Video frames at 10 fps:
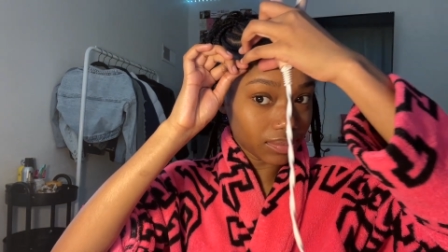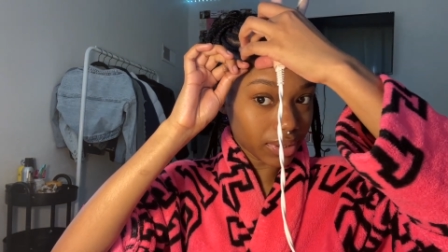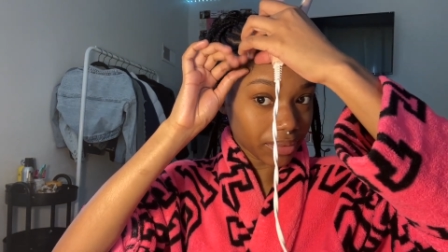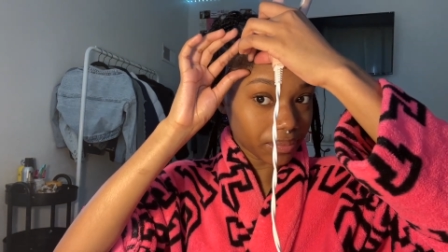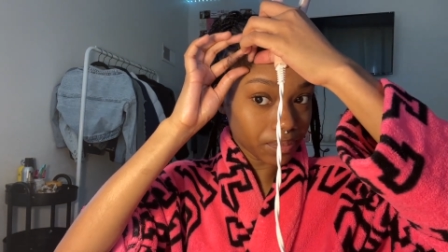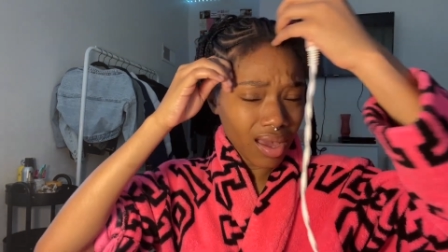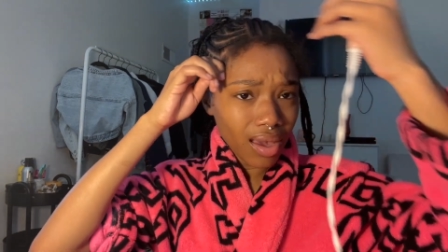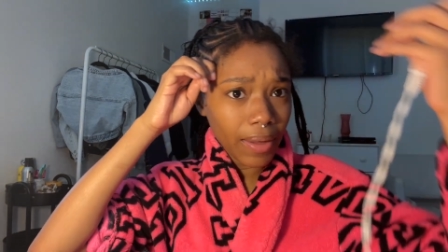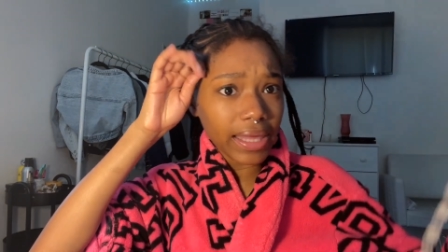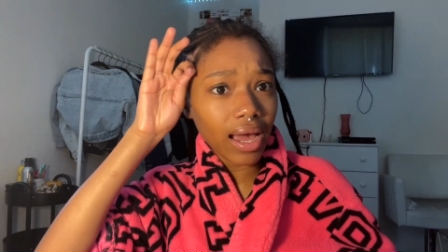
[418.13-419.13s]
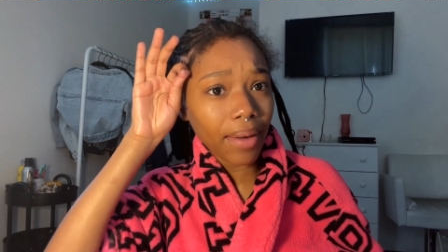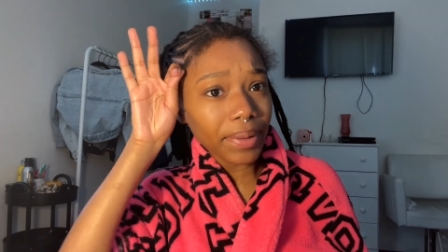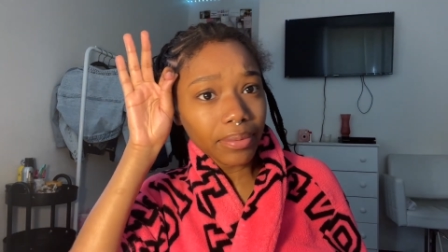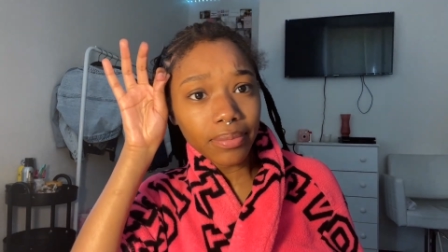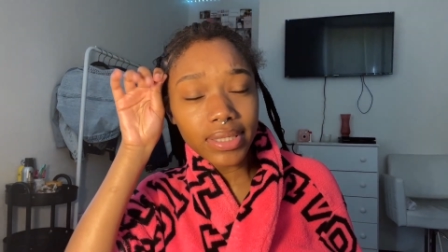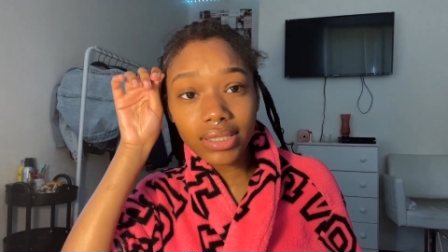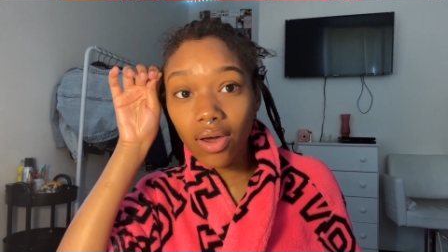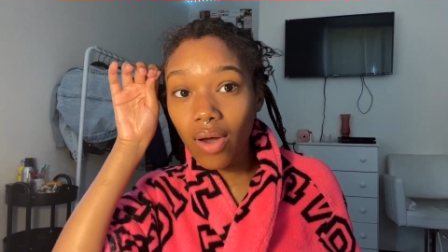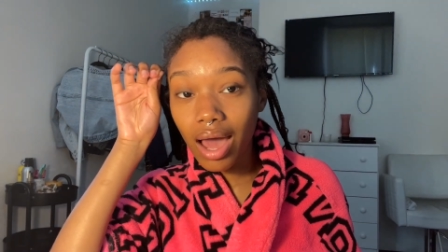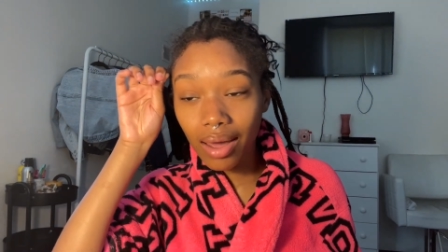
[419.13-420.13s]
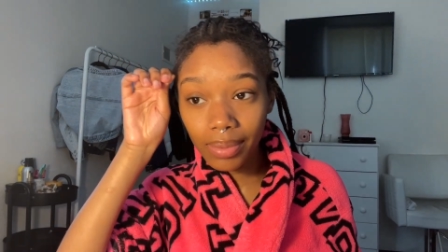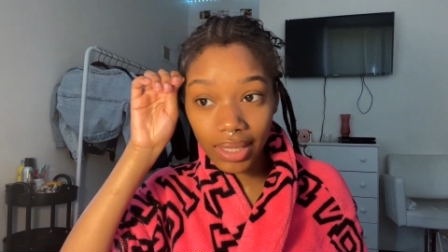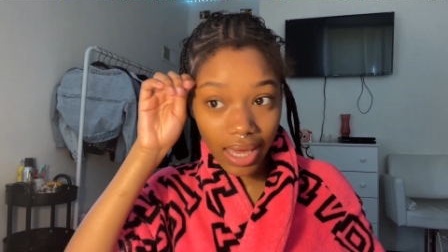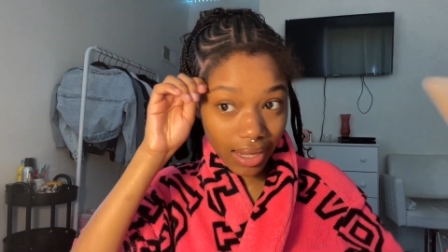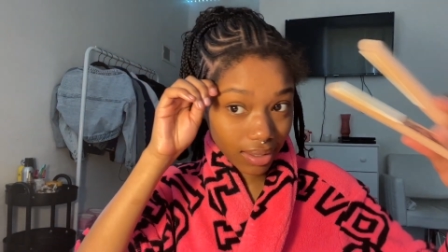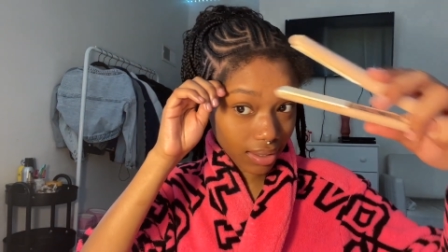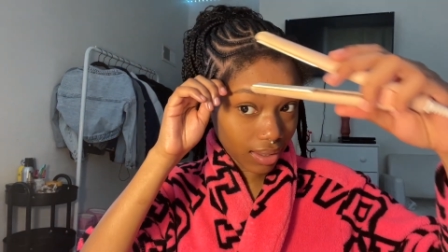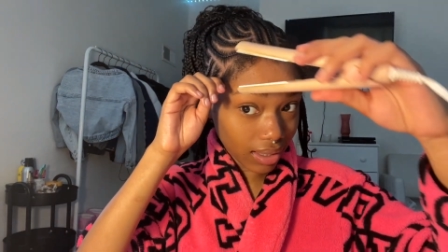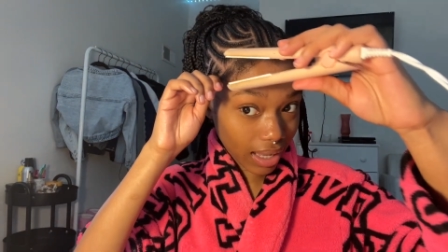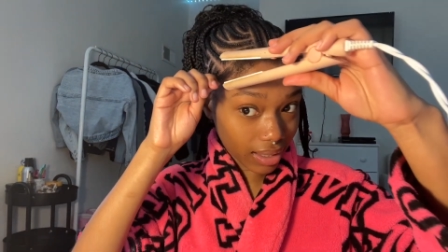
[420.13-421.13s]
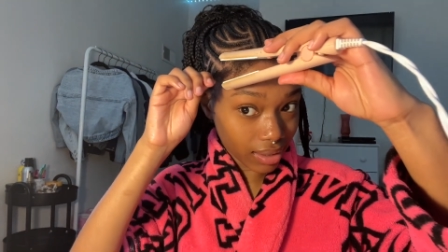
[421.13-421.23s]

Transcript: but y'all people be so obligated like